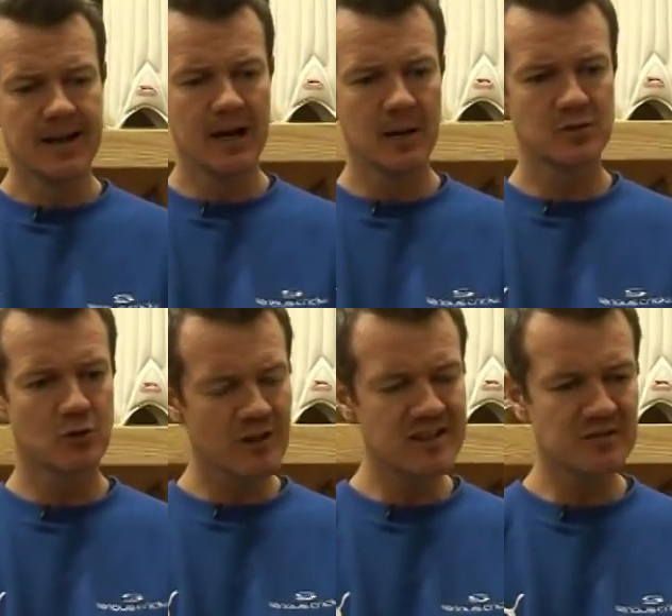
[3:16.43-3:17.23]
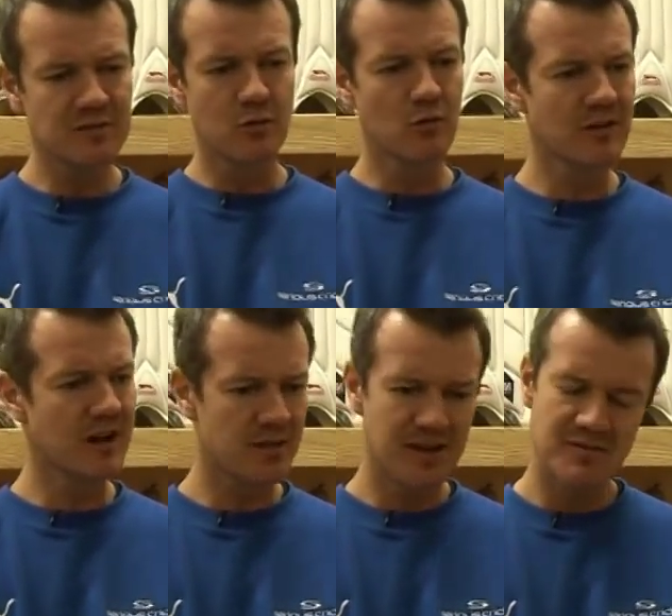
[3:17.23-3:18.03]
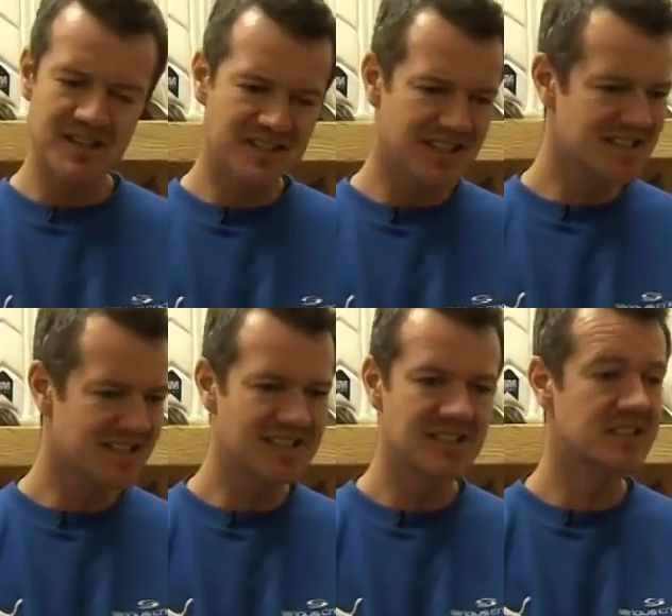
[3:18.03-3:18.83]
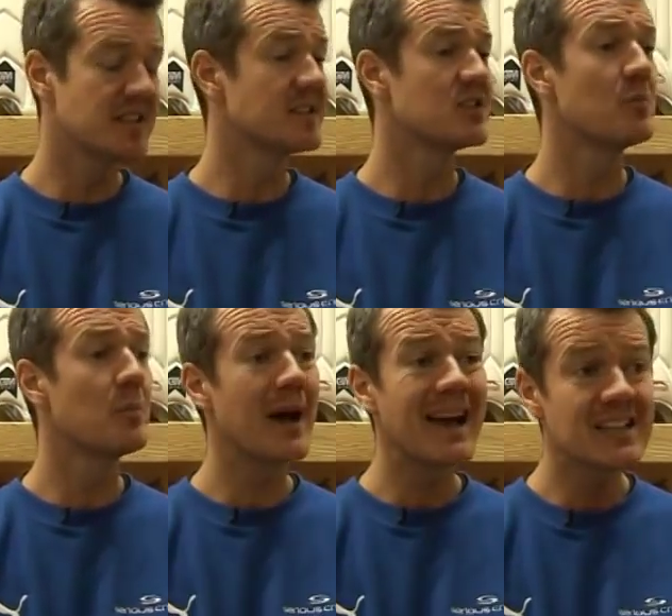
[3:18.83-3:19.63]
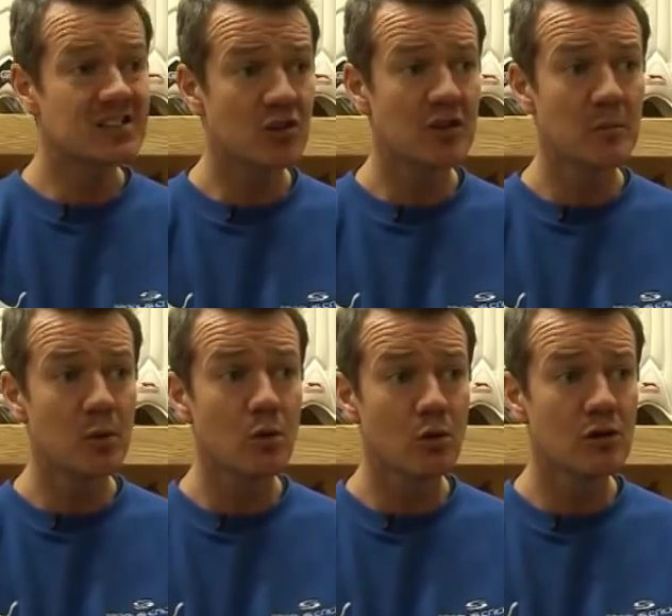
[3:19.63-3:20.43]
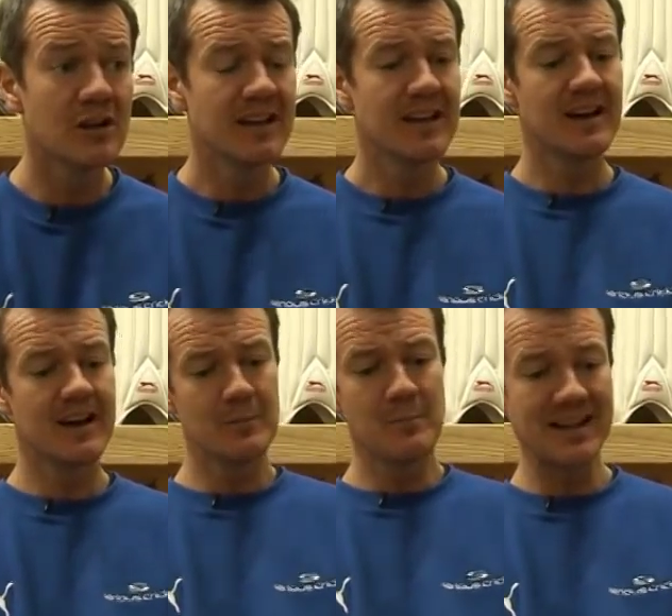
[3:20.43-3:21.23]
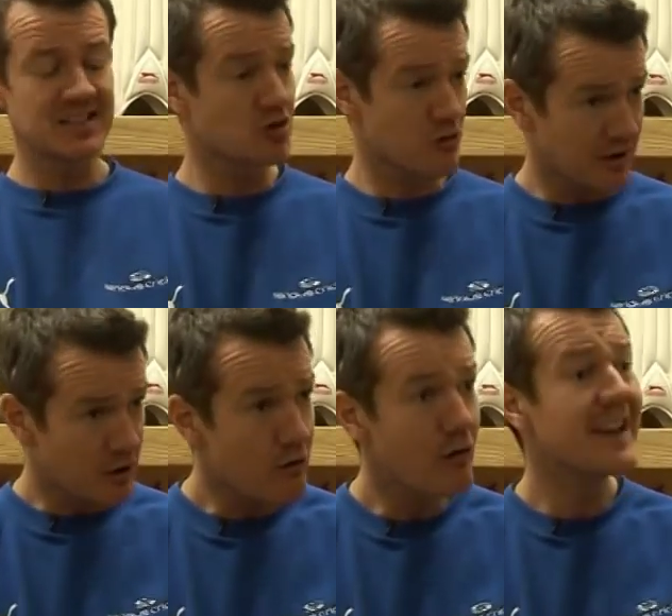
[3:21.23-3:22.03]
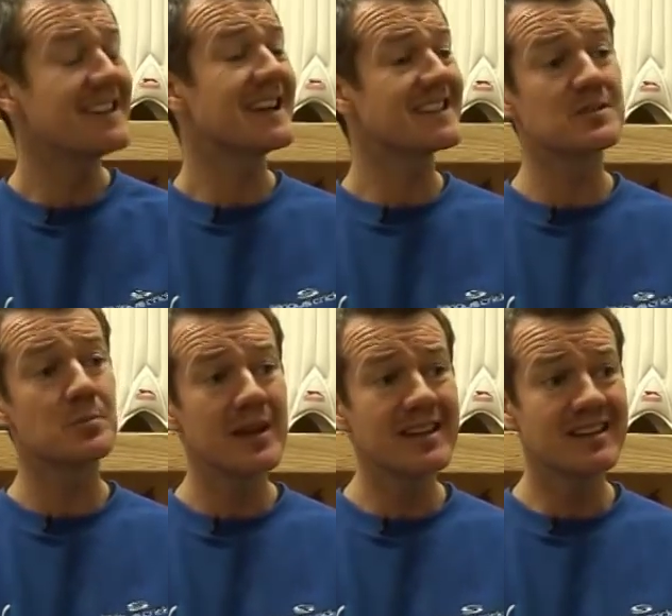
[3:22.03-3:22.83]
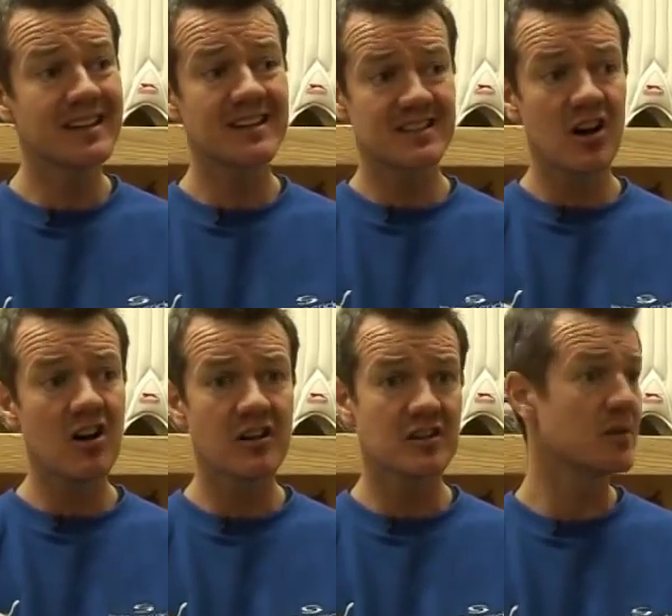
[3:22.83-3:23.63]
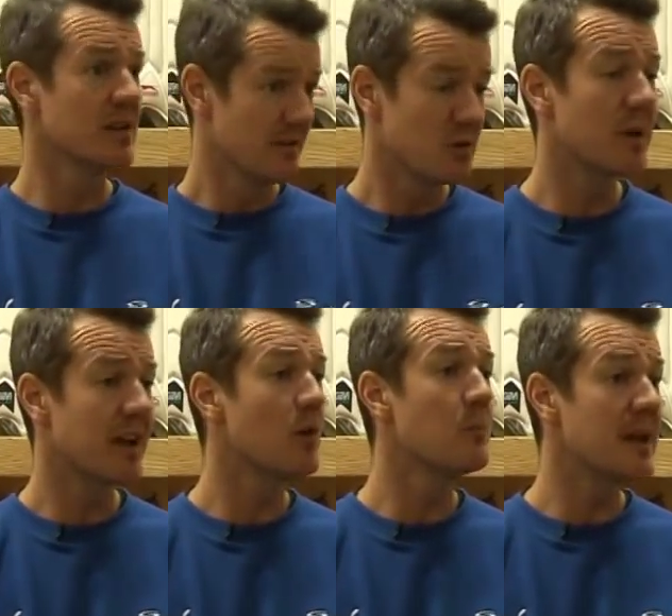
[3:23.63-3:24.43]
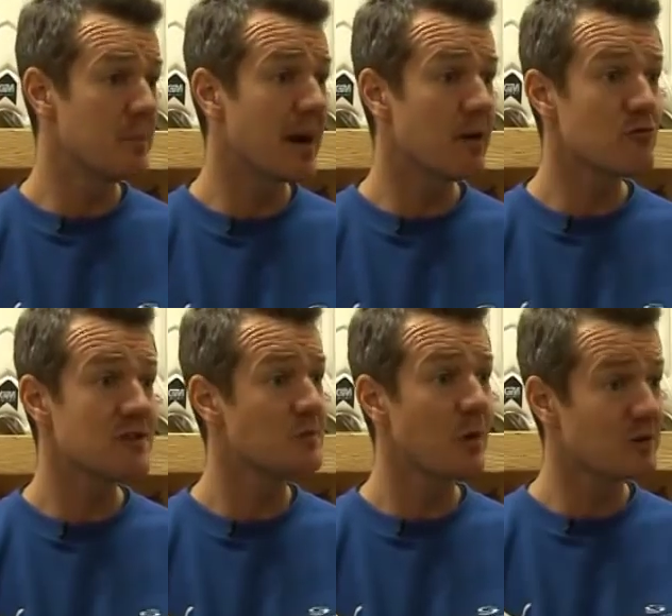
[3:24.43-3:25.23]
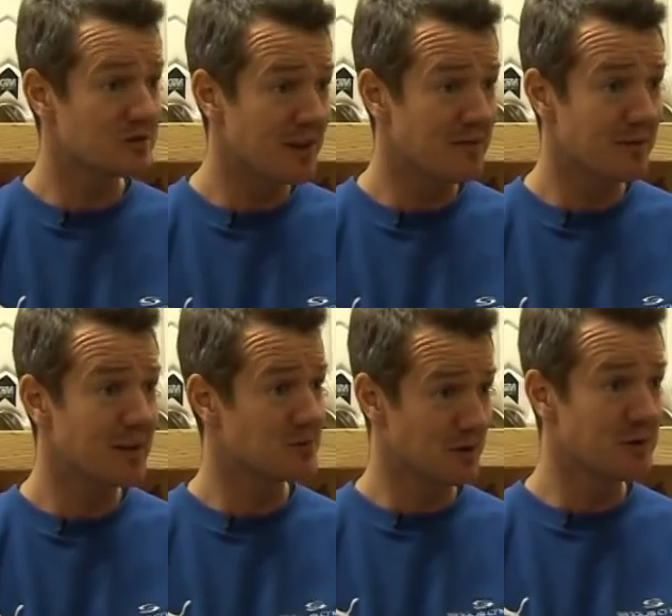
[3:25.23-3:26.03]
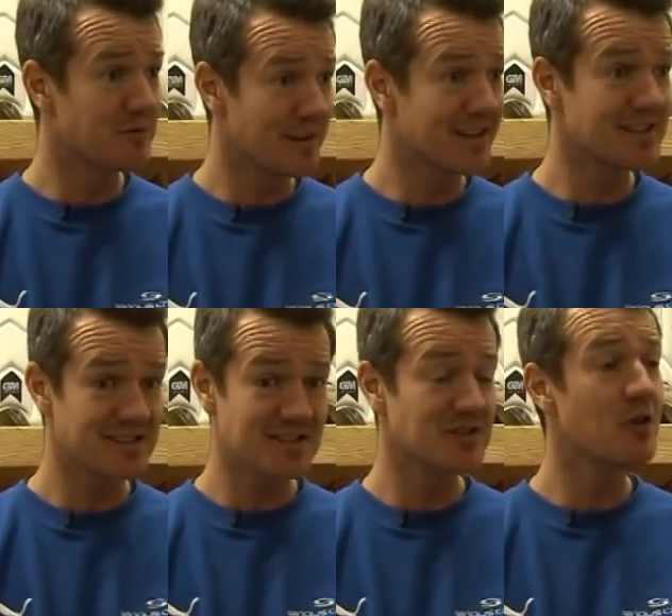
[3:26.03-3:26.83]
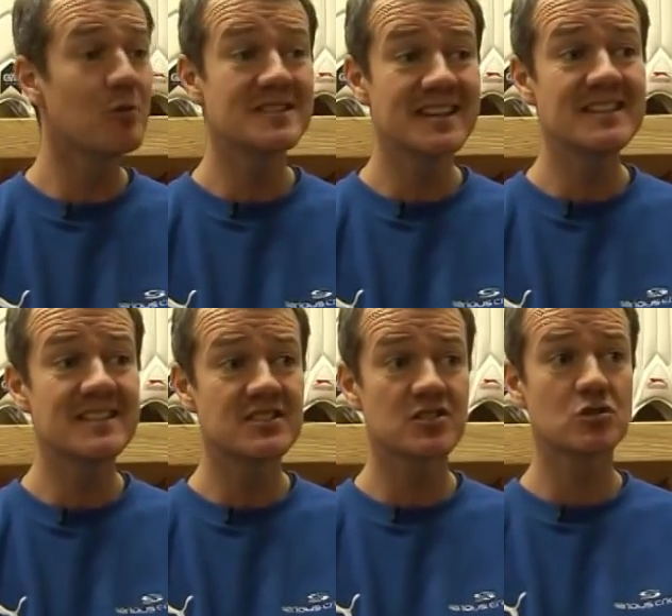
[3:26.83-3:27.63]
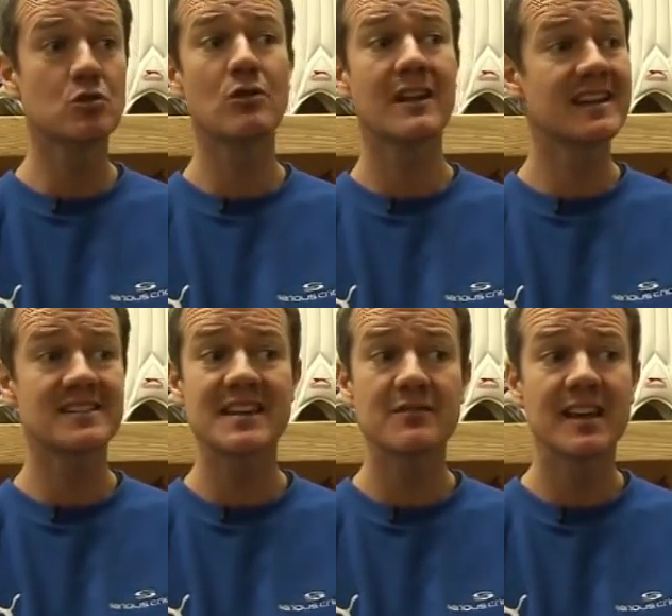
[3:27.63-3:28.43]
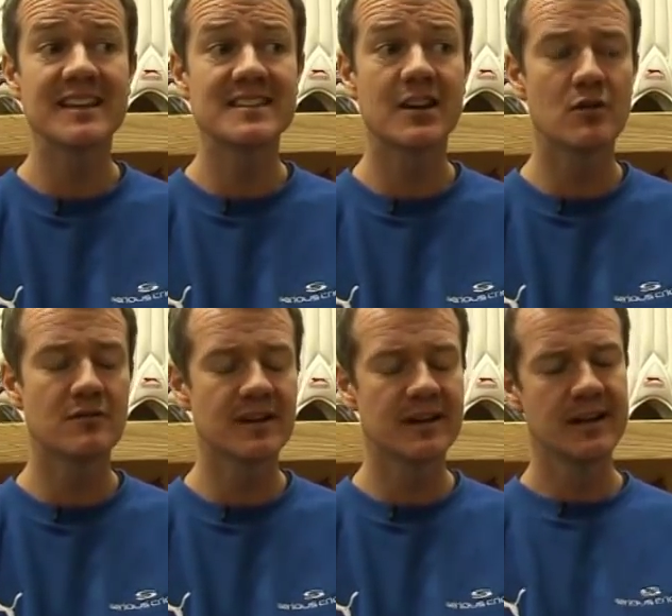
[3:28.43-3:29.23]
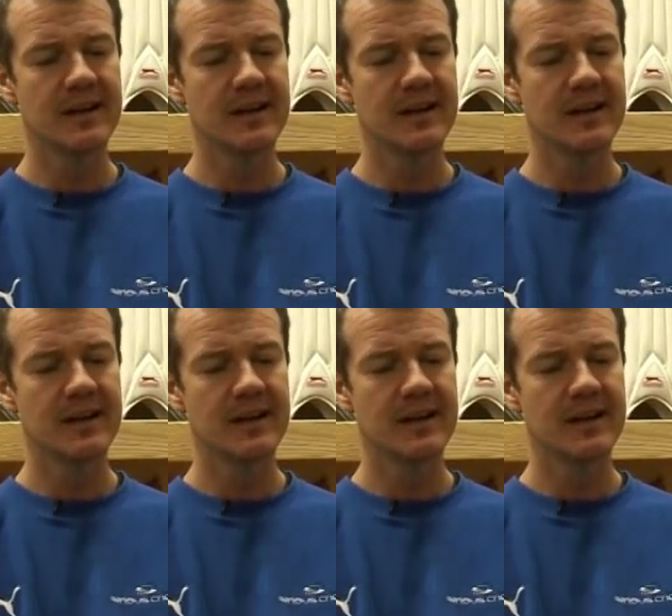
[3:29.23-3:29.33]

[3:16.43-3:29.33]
The reason for it, I think, if there's consistency and there's no pace on the ball, batters try to create that speed, and it's hard. So if you're playing on big boundaries and well-set fields with good fielders, it's not always easy to score at 7, 8 and over.